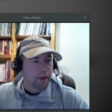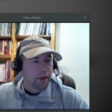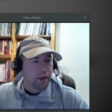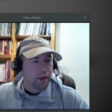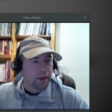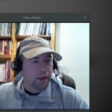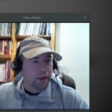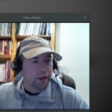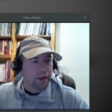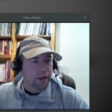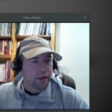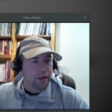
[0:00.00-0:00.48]

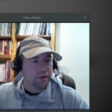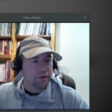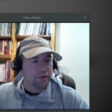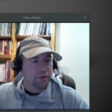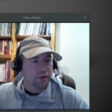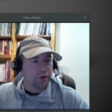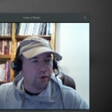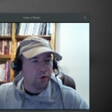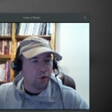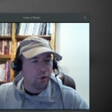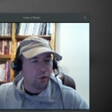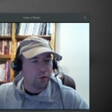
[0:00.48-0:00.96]
It gives
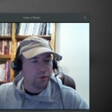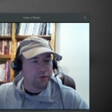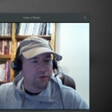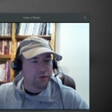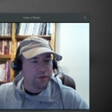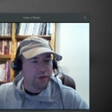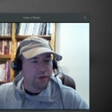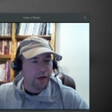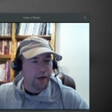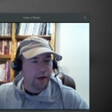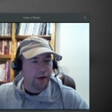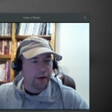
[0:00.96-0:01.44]
you an old
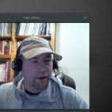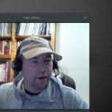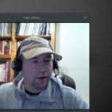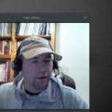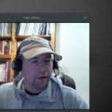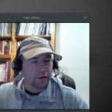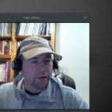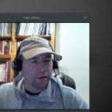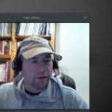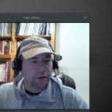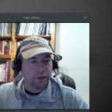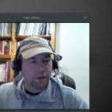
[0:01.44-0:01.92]

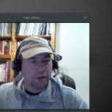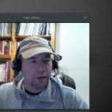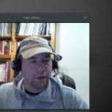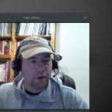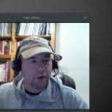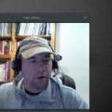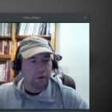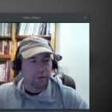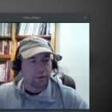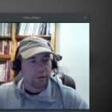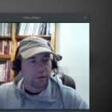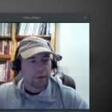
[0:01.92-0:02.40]
style, you
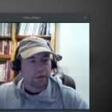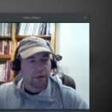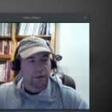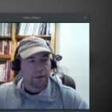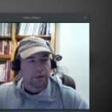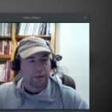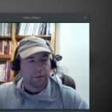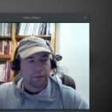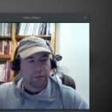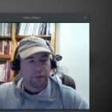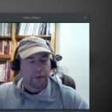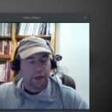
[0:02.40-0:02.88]
know,
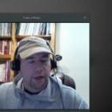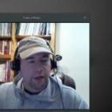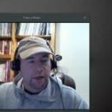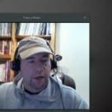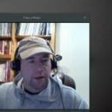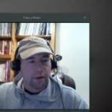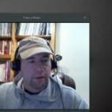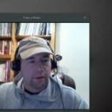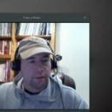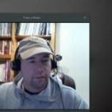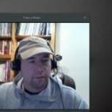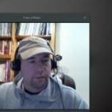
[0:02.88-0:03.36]

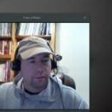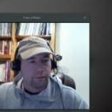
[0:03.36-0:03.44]
um,